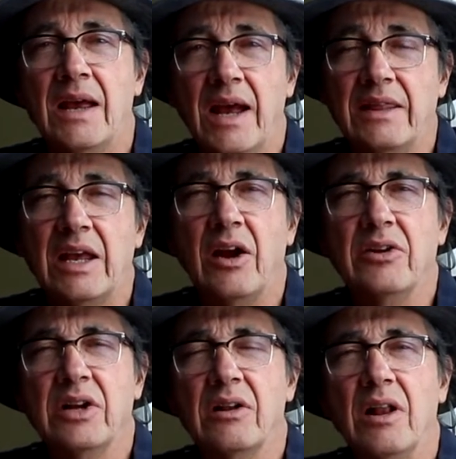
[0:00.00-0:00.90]
And they are
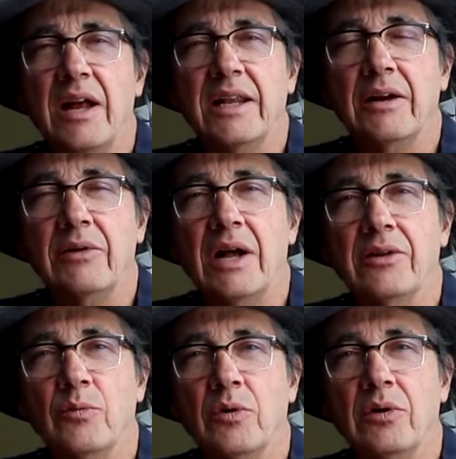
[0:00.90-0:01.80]
declining around
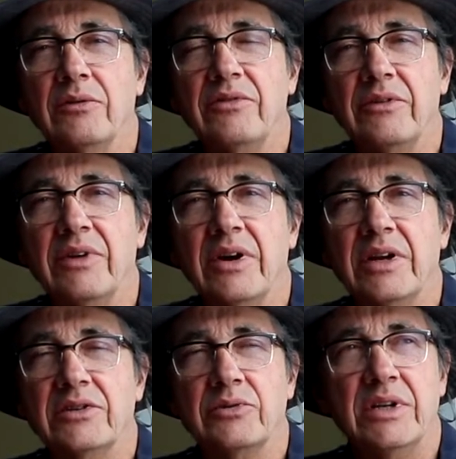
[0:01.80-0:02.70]
the world for
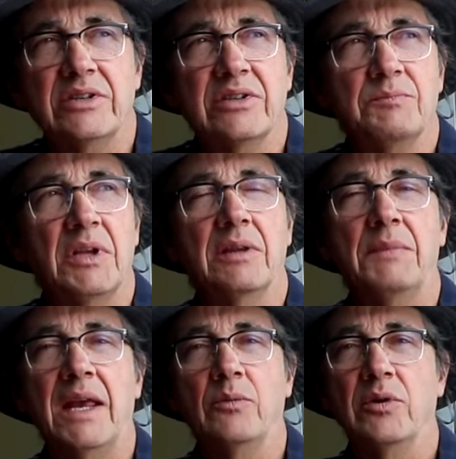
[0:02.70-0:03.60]
various reasons, but the
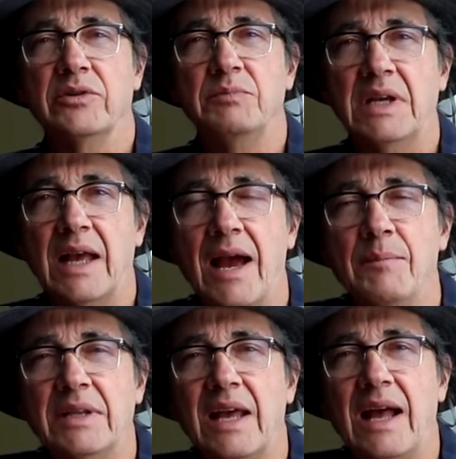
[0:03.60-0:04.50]
main ones being
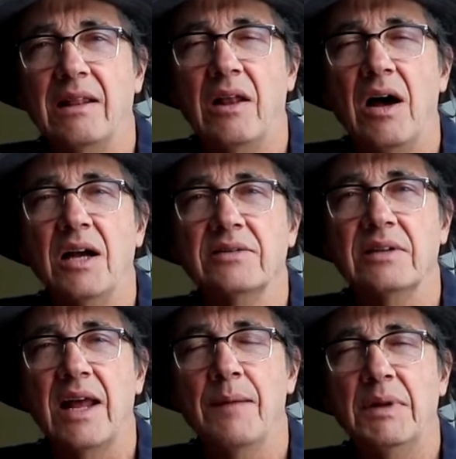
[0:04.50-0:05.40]
habitat loss
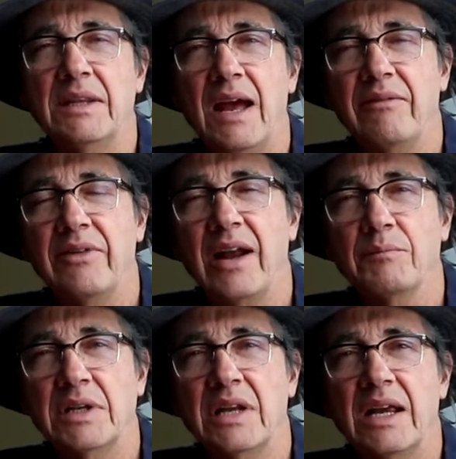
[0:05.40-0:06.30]
and habitat
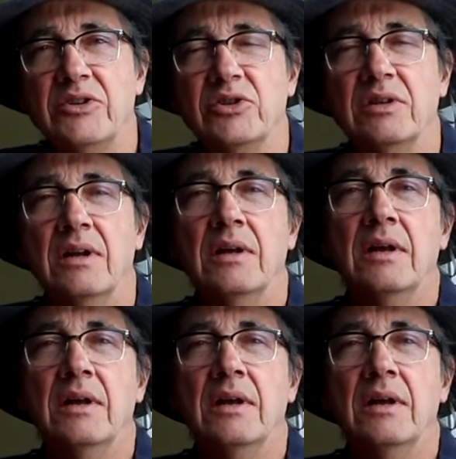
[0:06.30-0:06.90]
fragmentation,